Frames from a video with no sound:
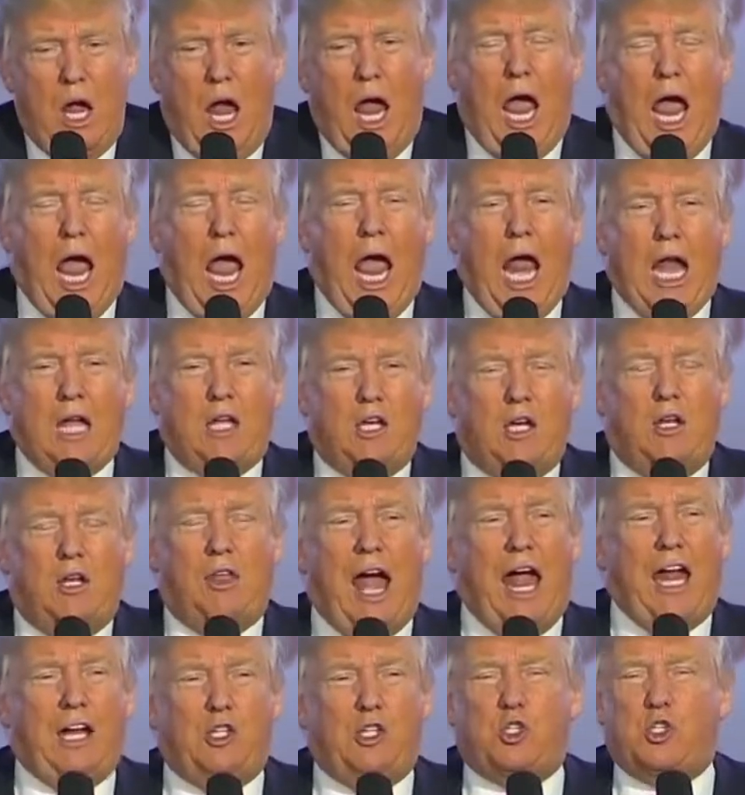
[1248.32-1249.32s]
And
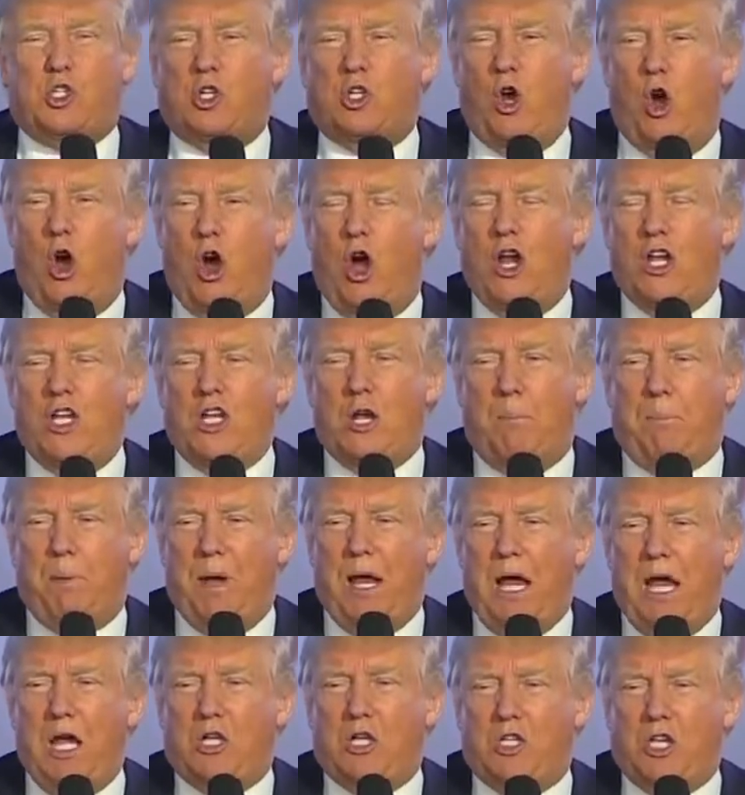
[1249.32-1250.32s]
that's going to
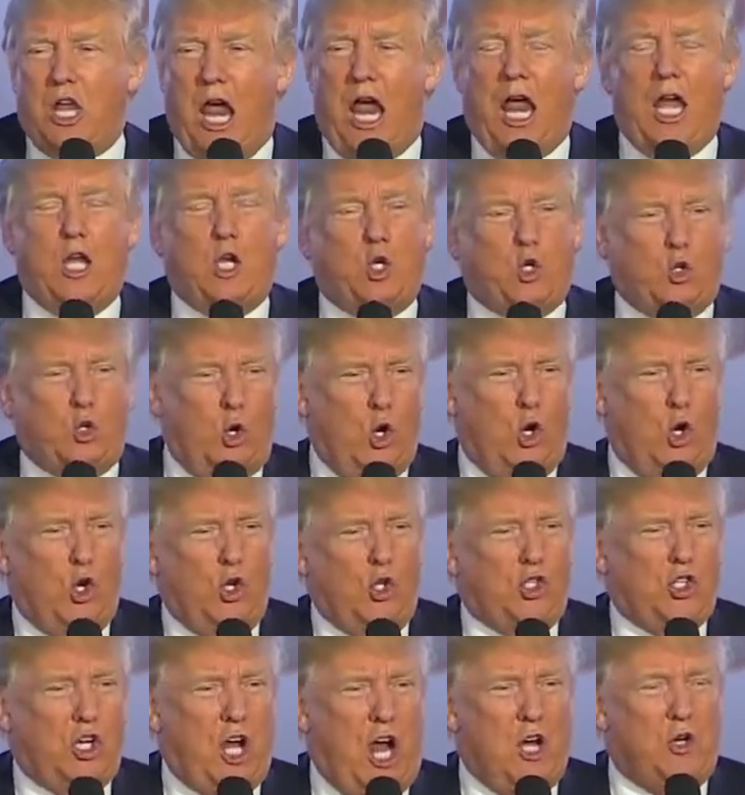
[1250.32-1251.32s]
be Ted
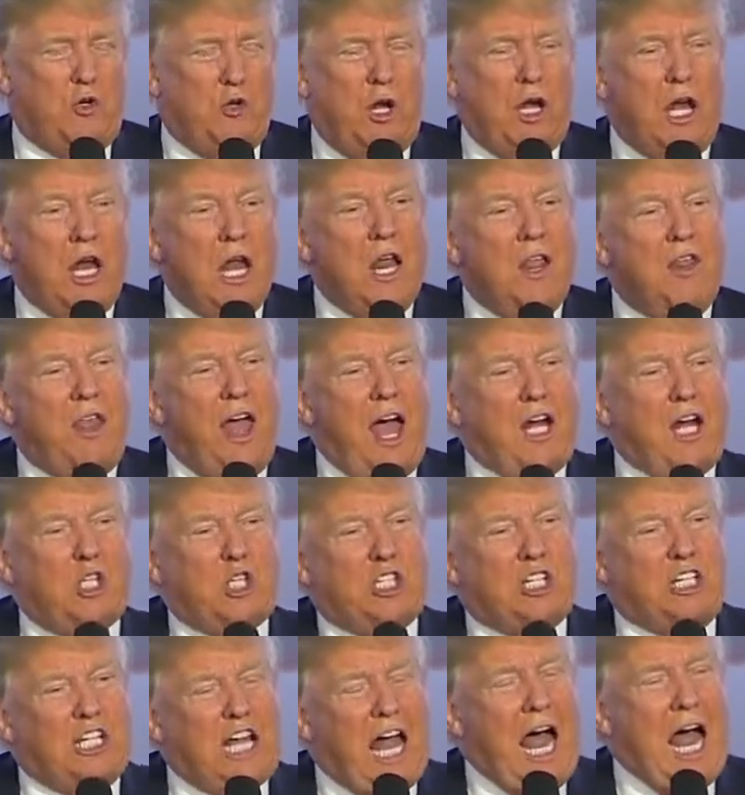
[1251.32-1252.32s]
Cruz country.
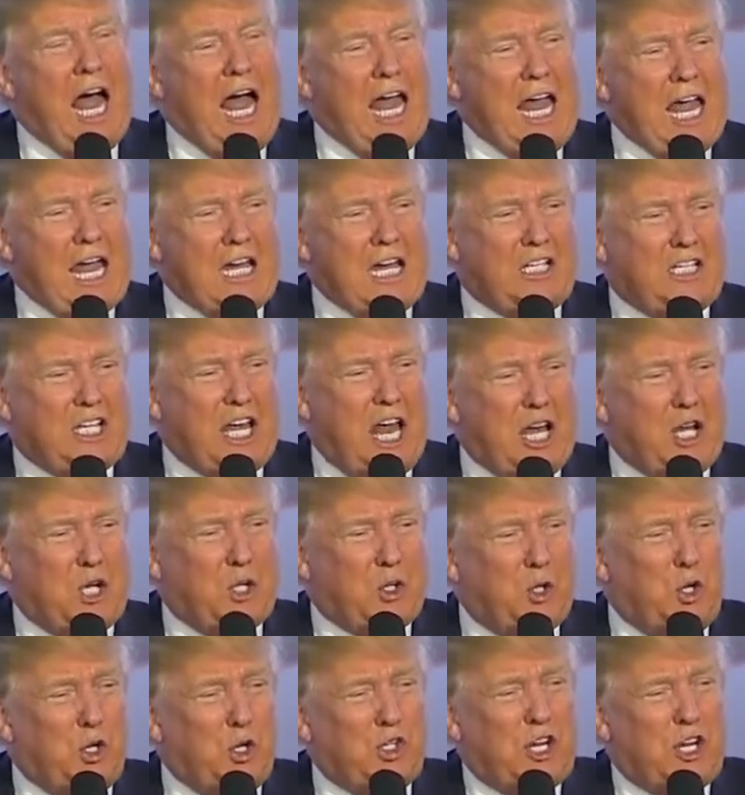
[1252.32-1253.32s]
That's lying
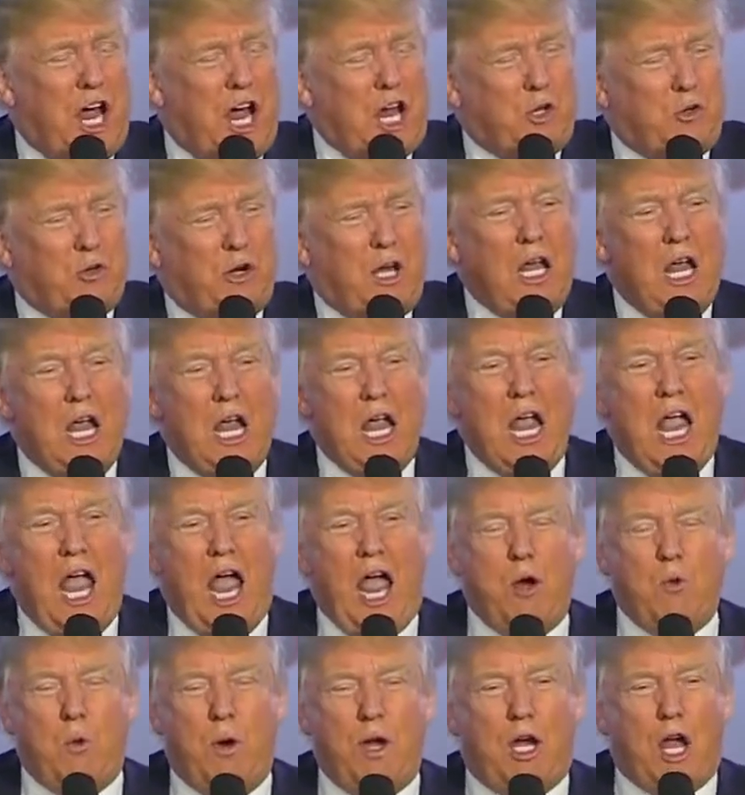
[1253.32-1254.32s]
Ted Cruz country.
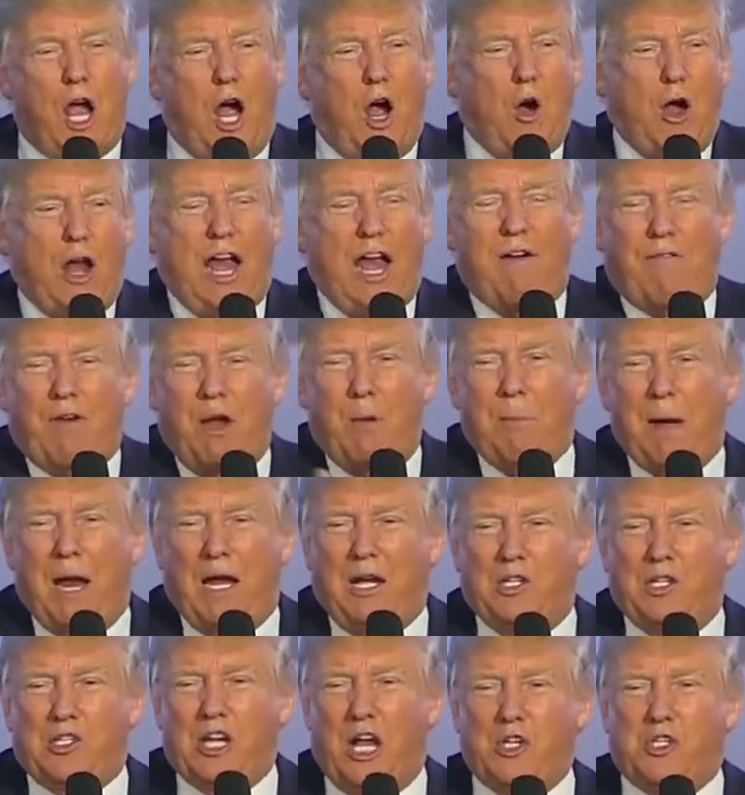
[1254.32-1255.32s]
And we go and
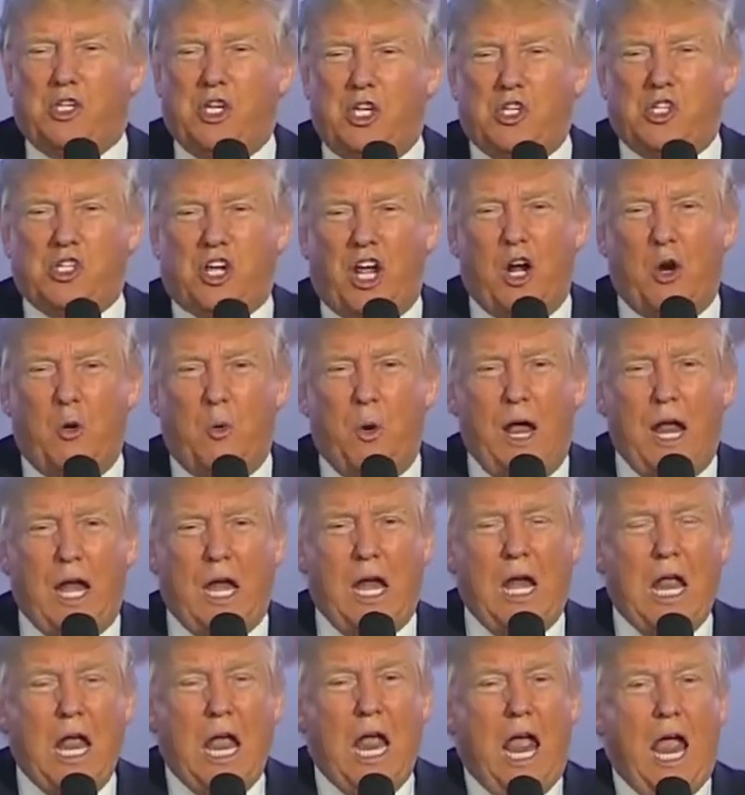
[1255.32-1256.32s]
everybody says he's going to
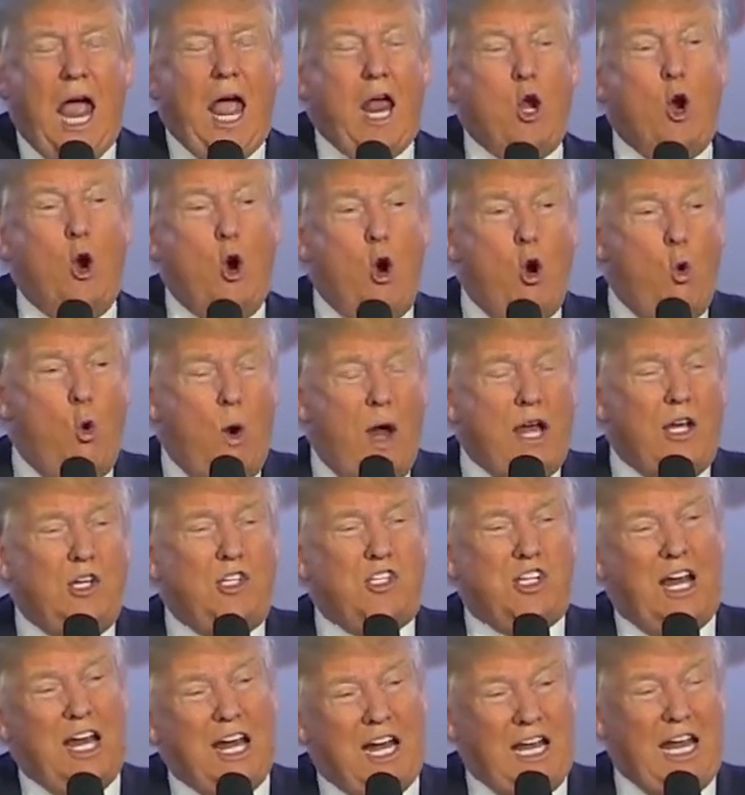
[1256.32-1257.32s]
win. And who
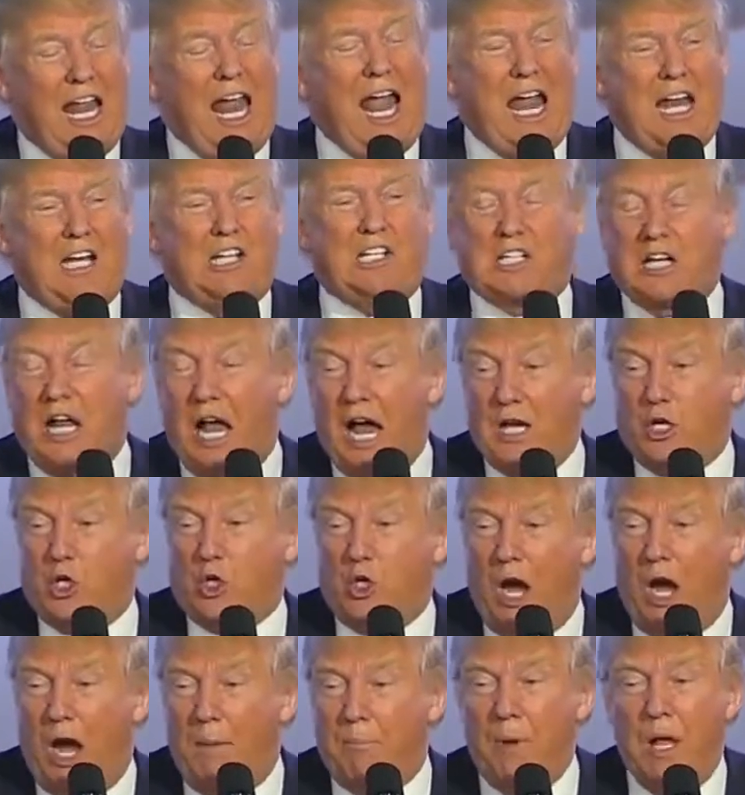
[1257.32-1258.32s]
wins in a landslide?
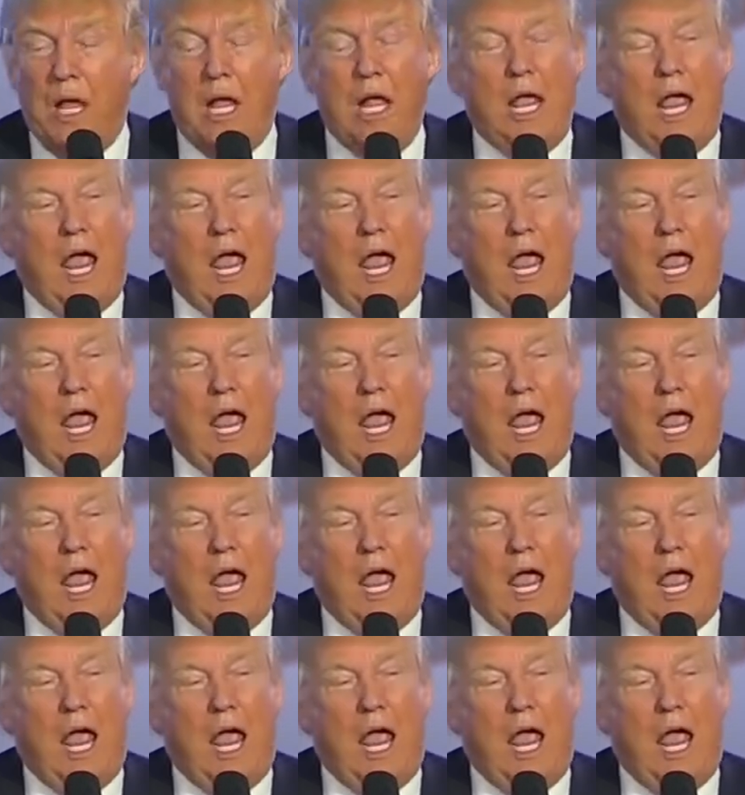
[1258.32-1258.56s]
Trump.